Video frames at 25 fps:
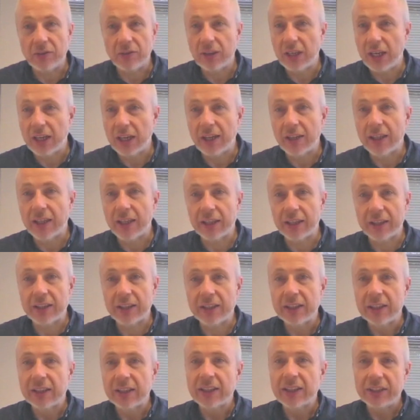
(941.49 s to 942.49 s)
And I think
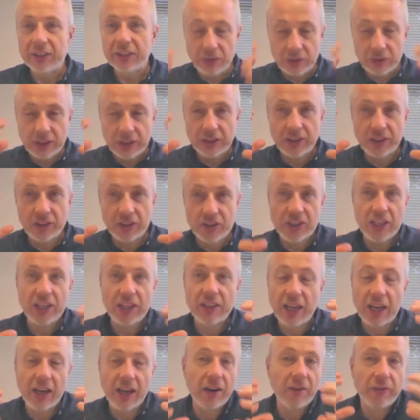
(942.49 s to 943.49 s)
you can sit
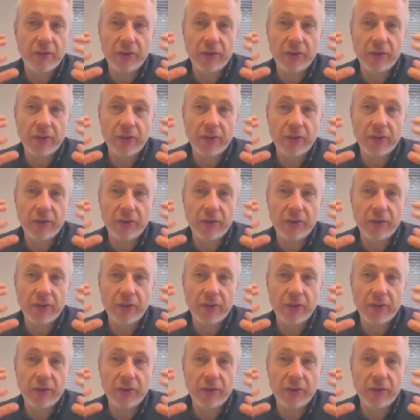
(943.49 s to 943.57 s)
there